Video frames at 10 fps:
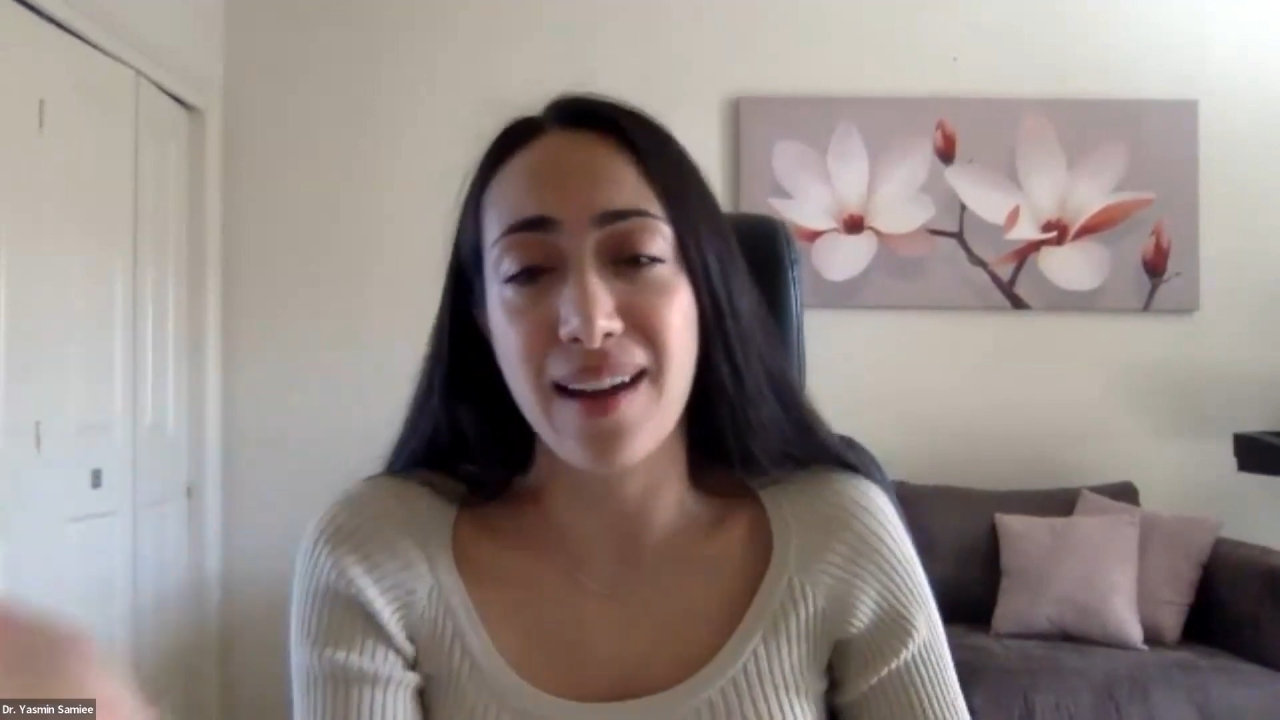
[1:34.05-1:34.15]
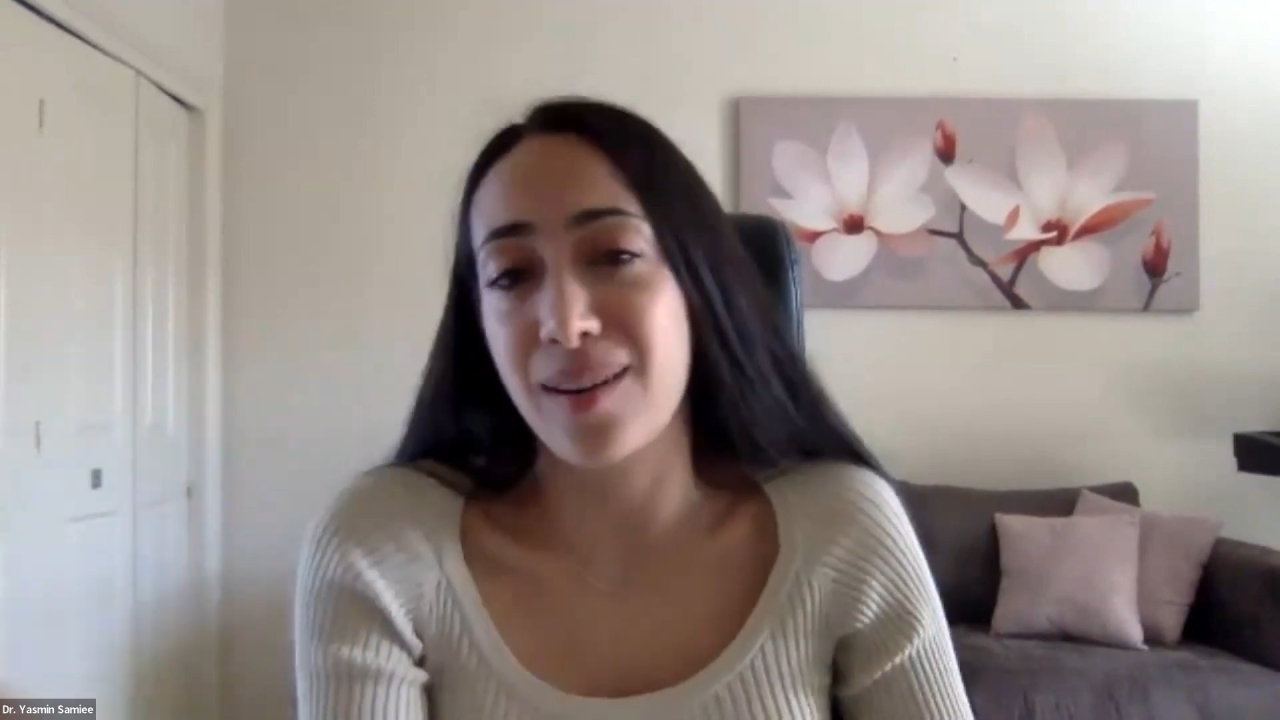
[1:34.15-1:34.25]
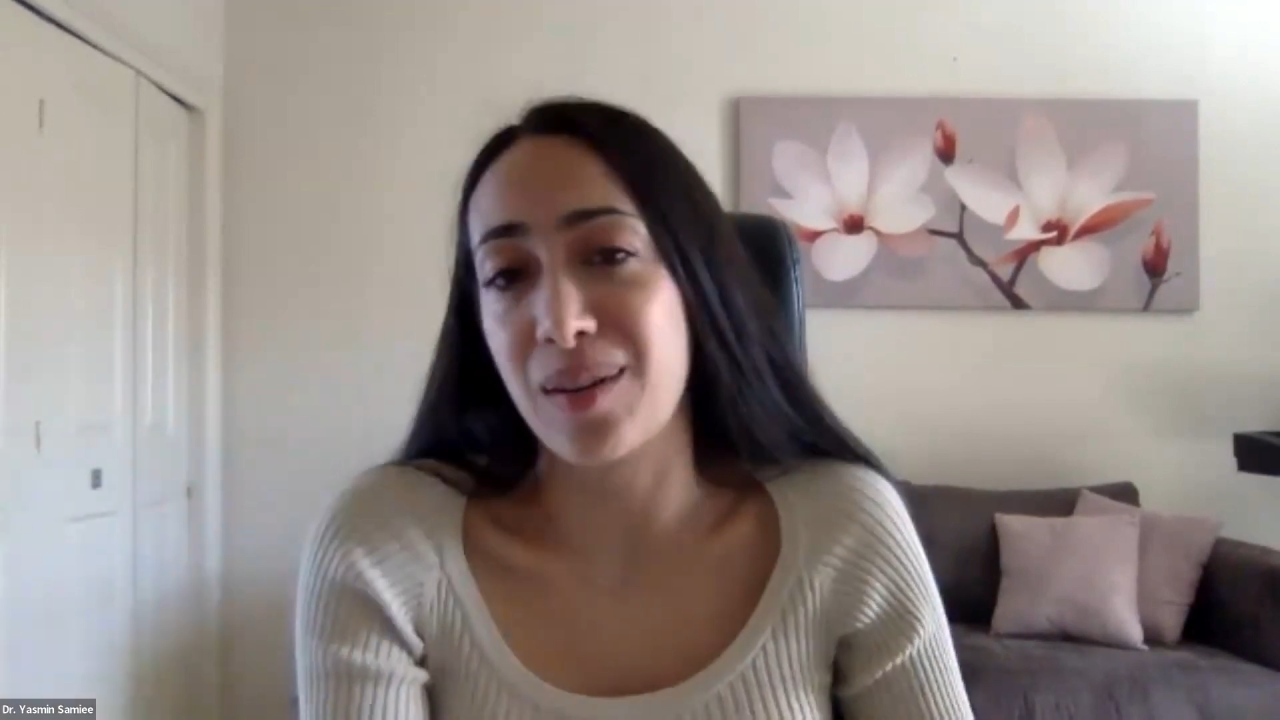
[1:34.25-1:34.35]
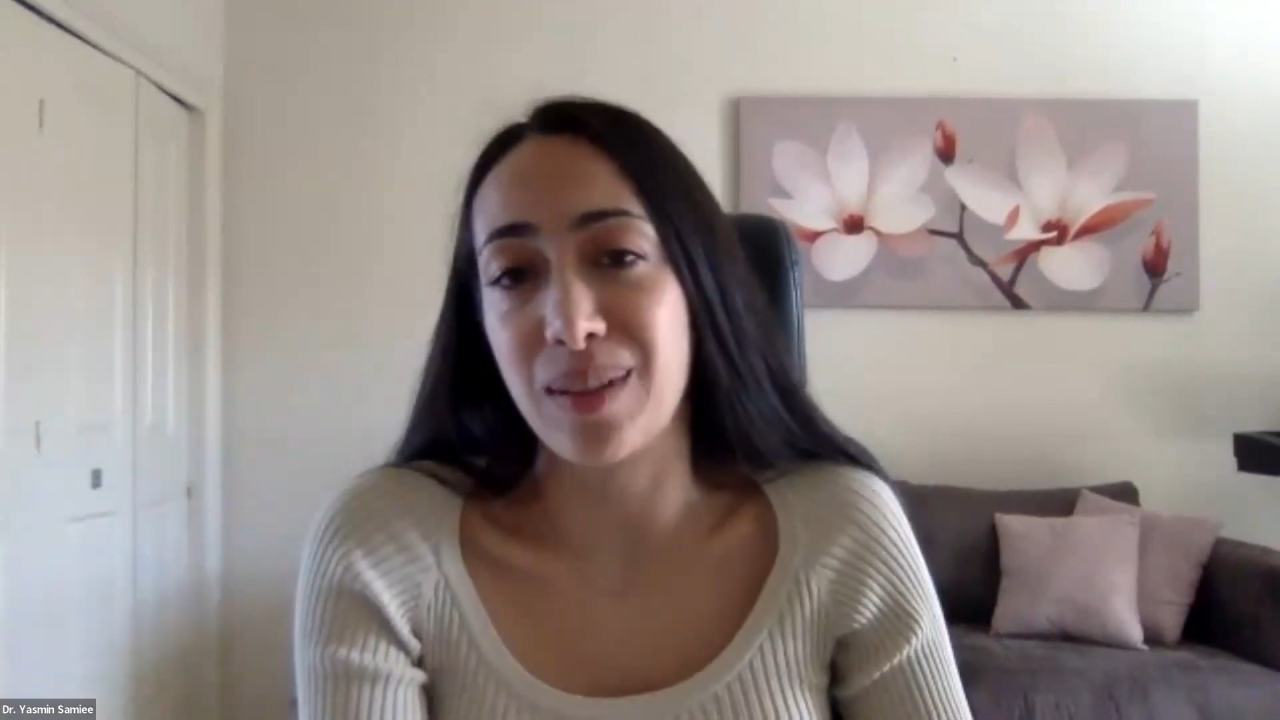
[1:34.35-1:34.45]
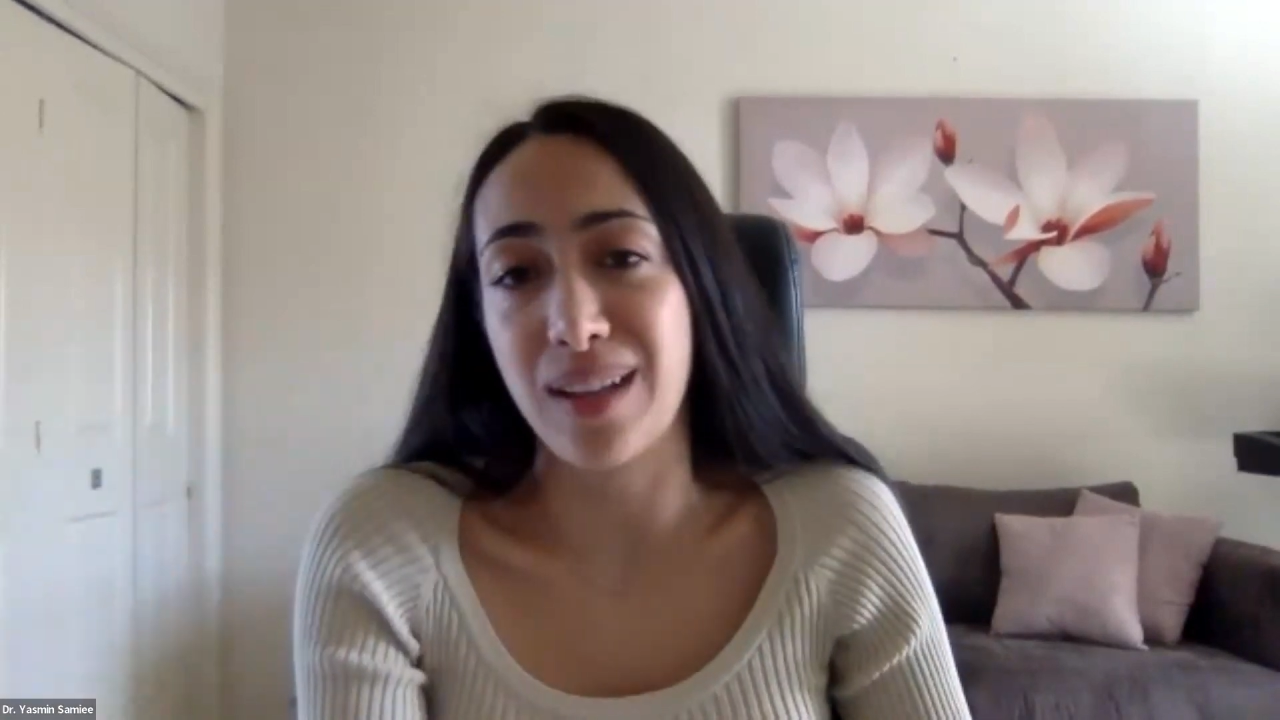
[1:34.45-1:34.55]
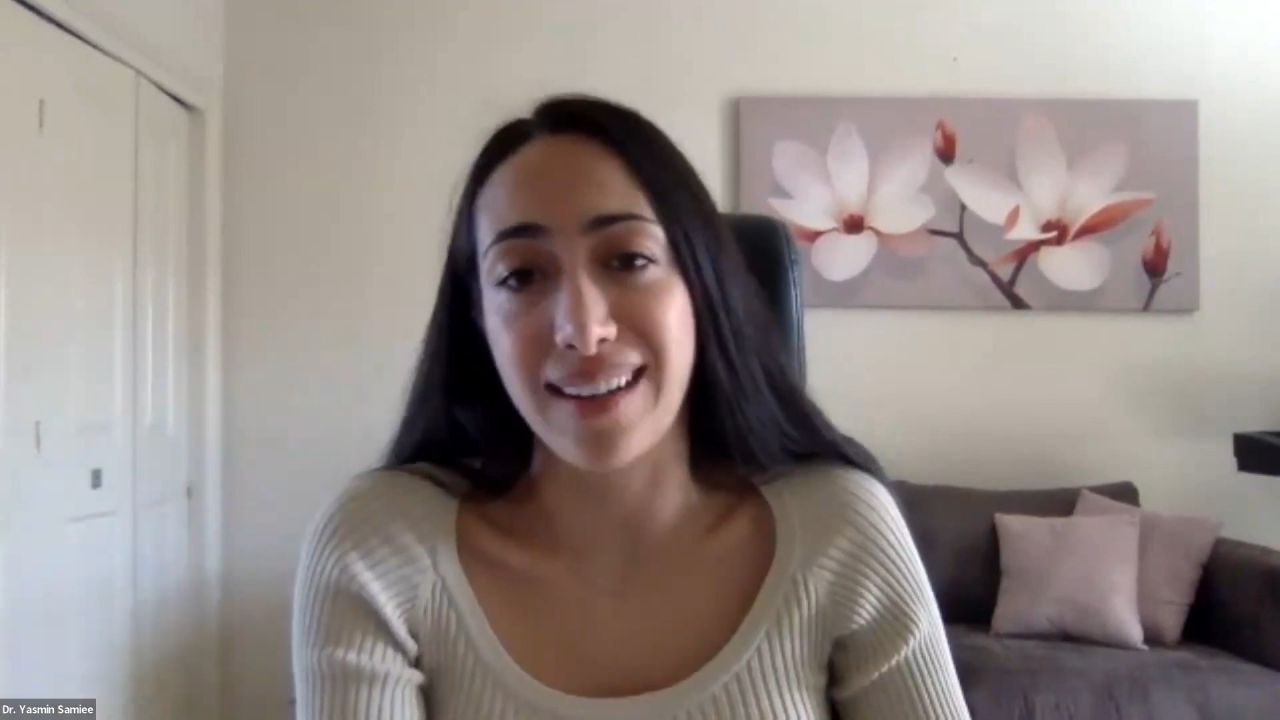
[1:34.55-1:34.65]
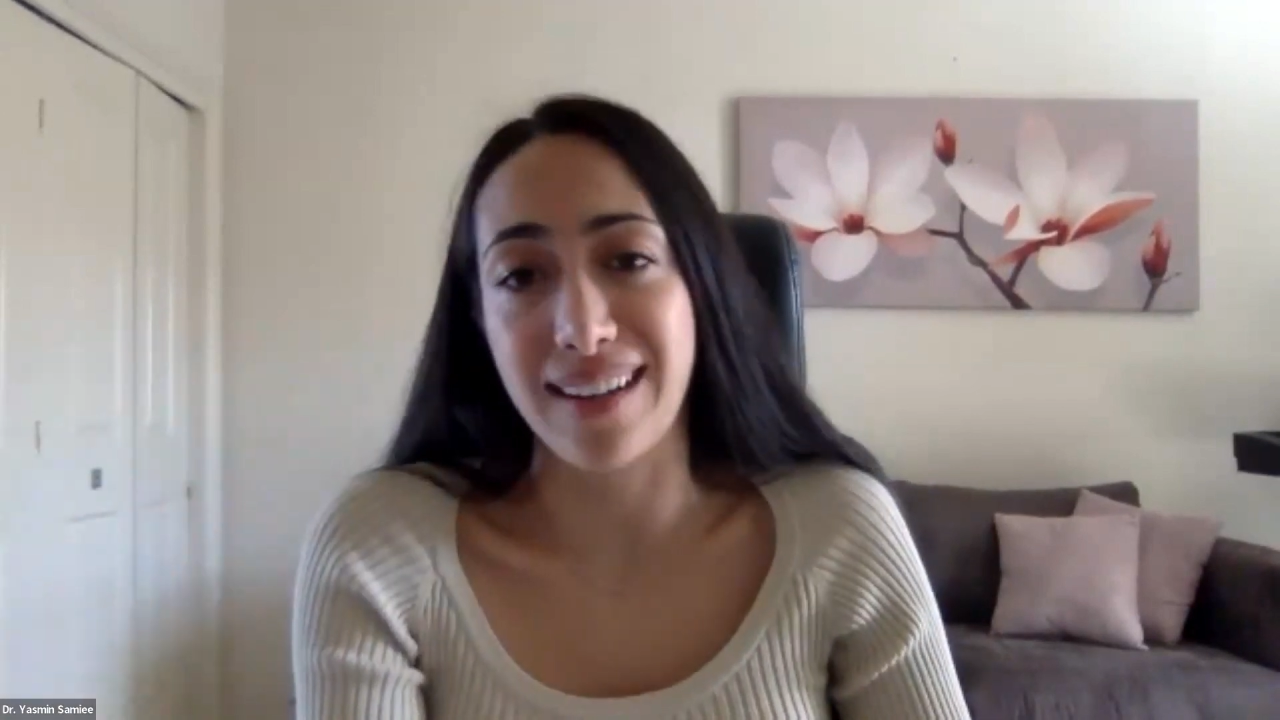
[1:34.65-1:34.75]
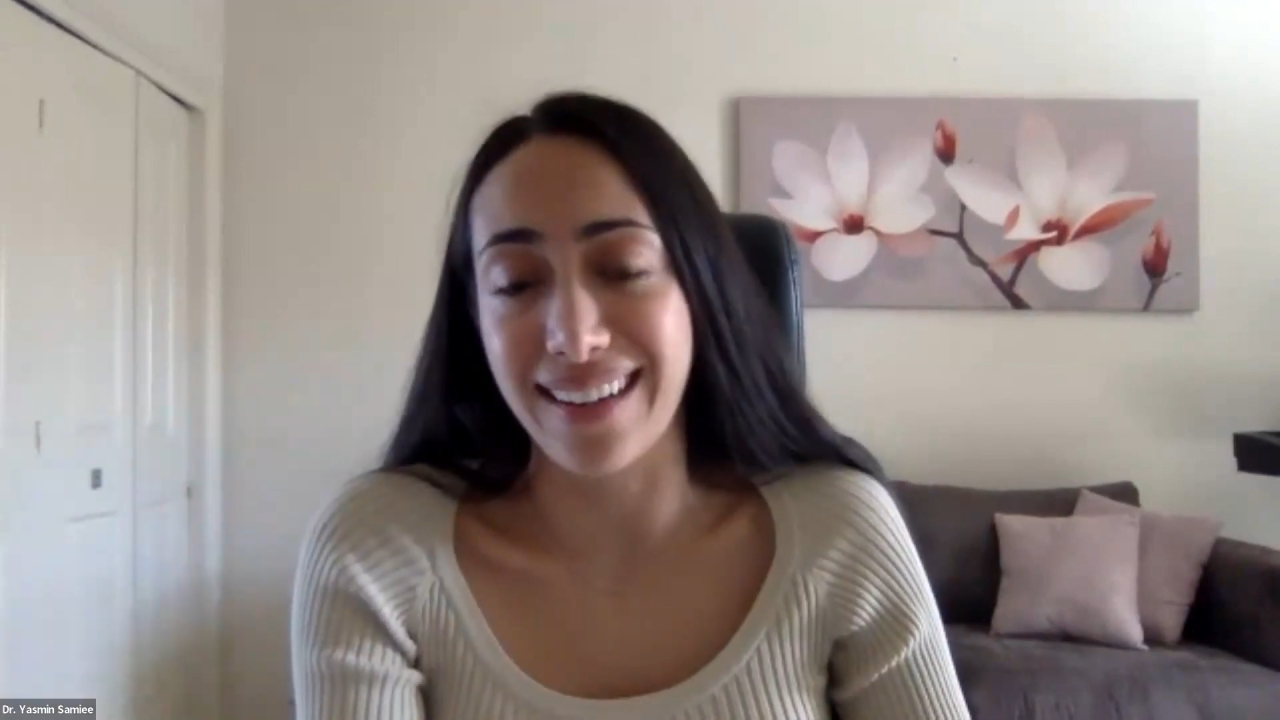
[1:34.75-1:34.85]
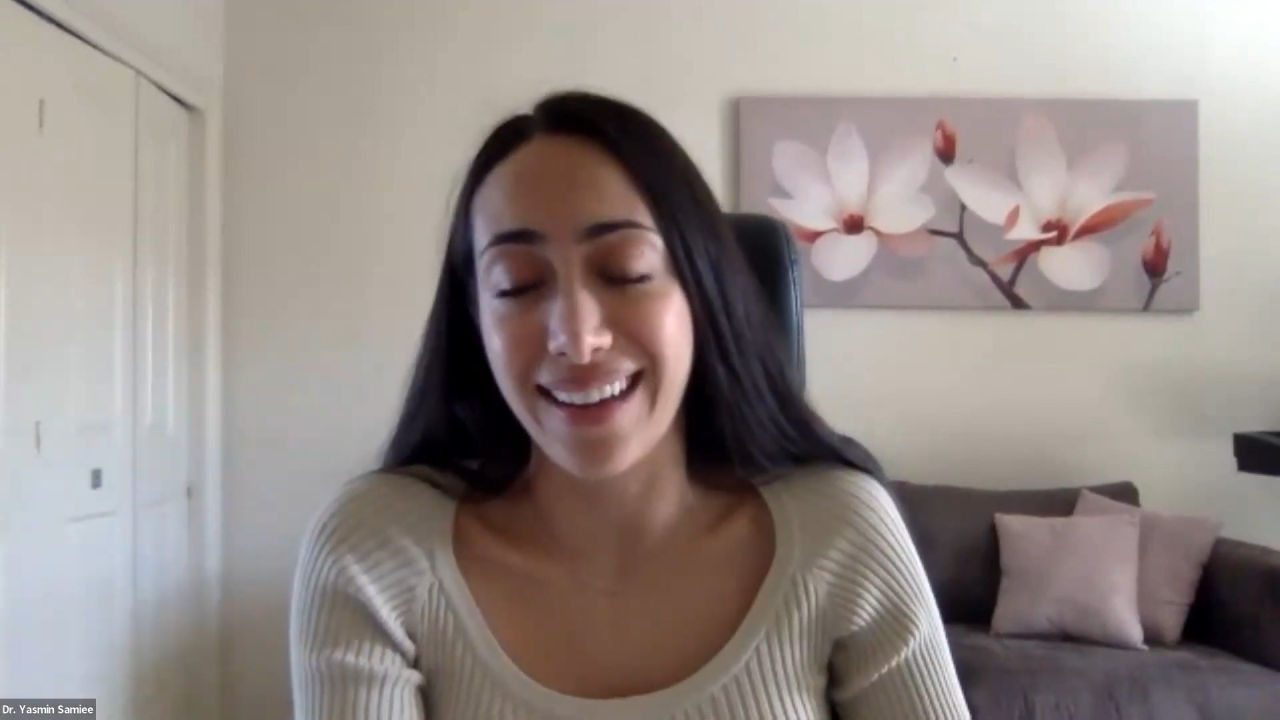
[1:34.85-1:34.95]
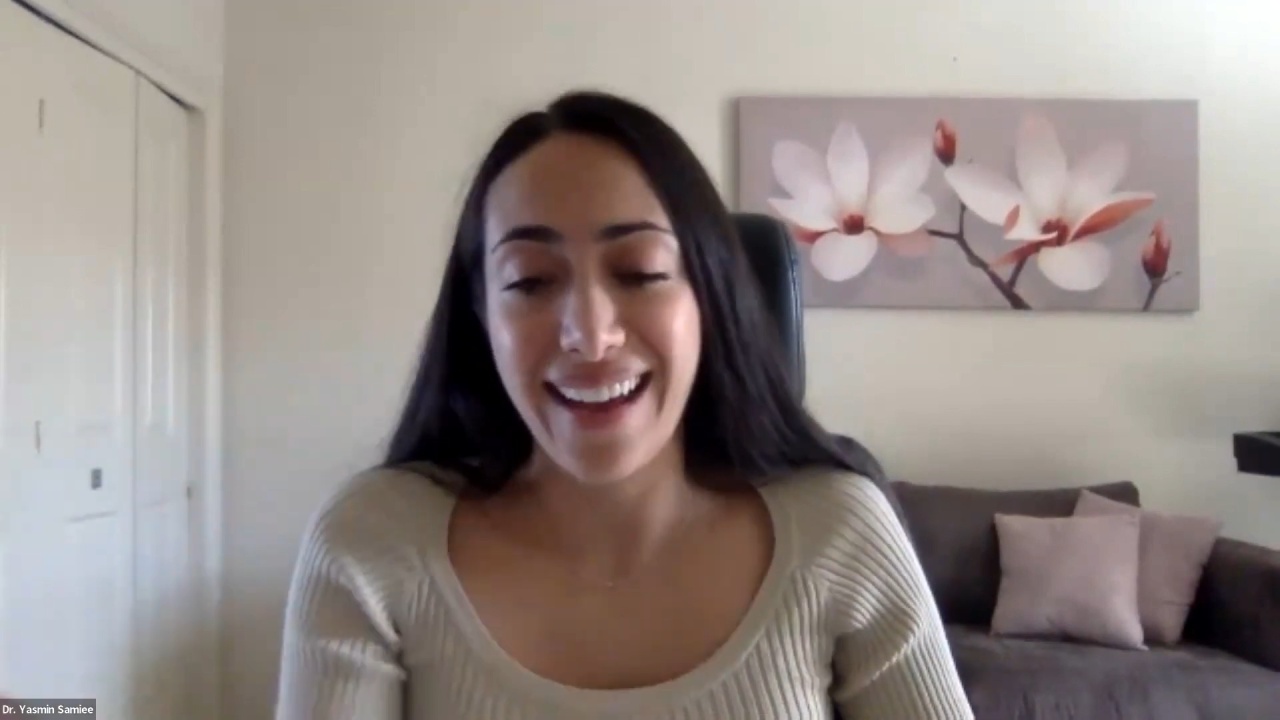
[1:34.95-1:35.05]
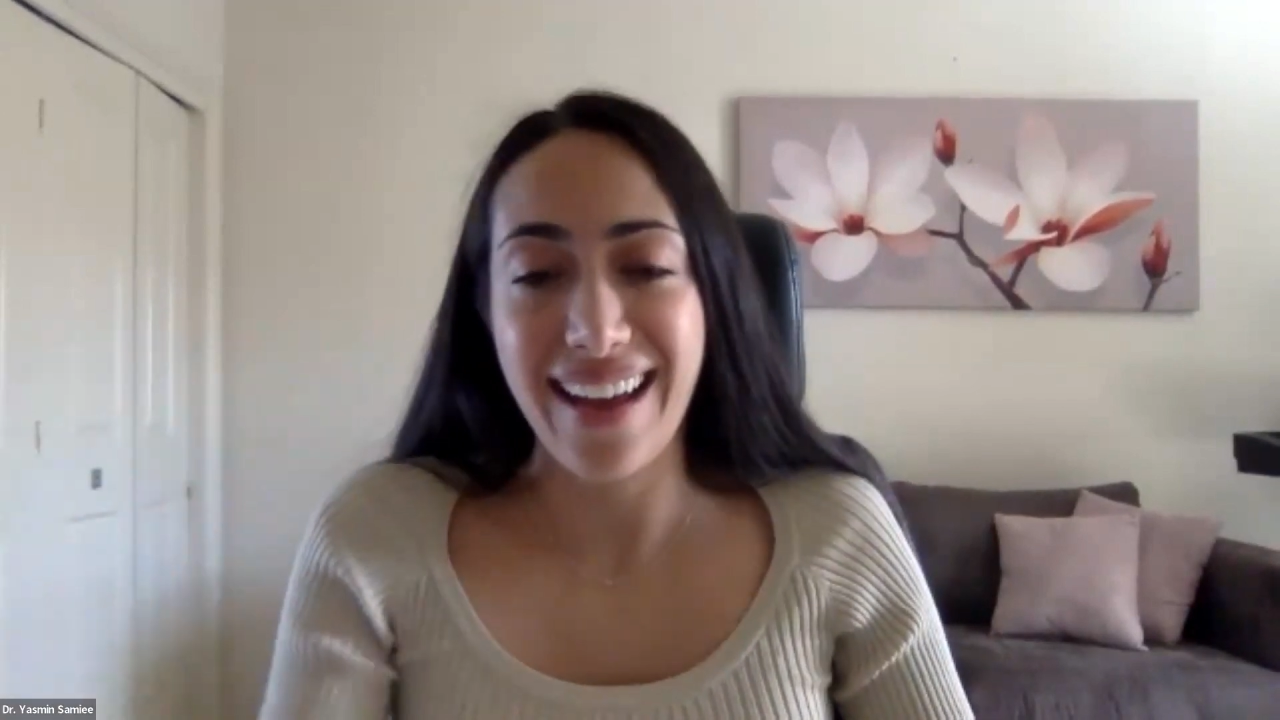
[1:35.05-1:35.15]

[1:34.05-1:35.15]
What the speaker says: I don't know, lucky.